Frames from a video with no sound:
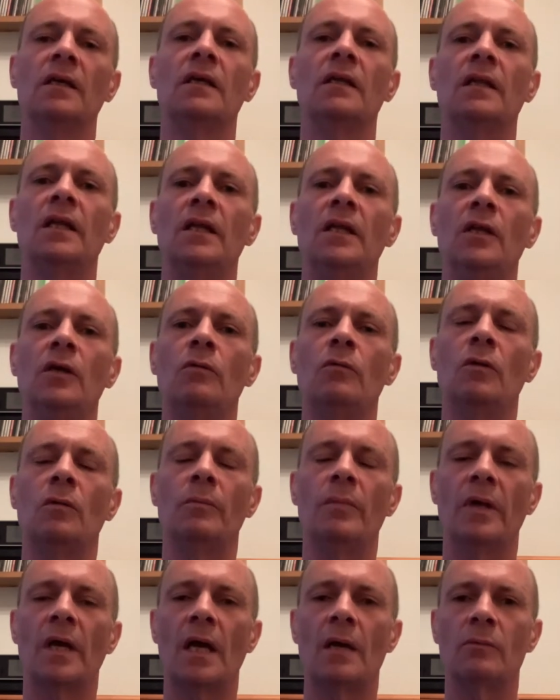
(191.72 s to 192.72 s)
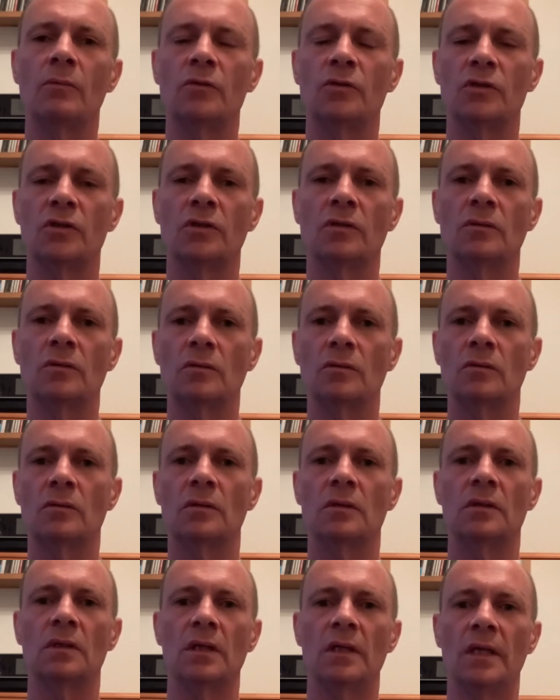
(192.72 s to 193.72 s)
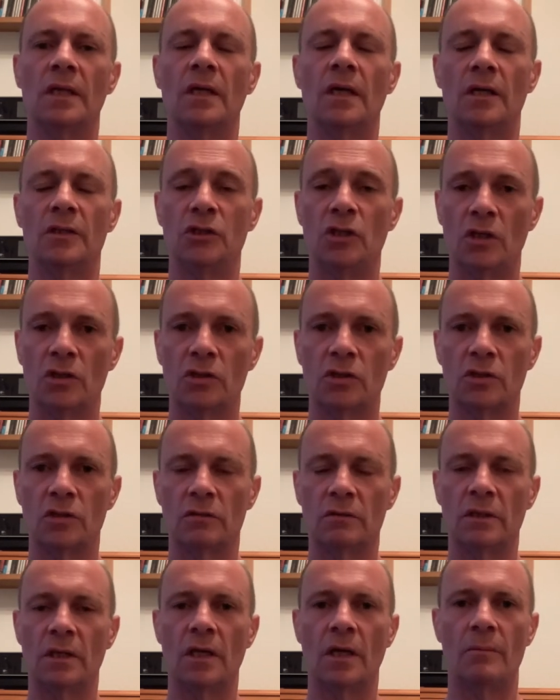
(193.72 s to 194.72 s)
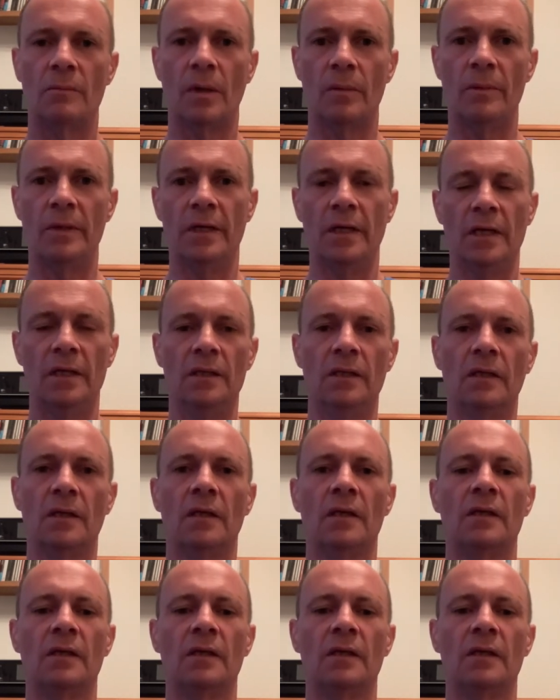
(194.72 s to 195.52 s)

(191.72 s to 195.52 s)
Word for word: then you would be able to adjust your income up again.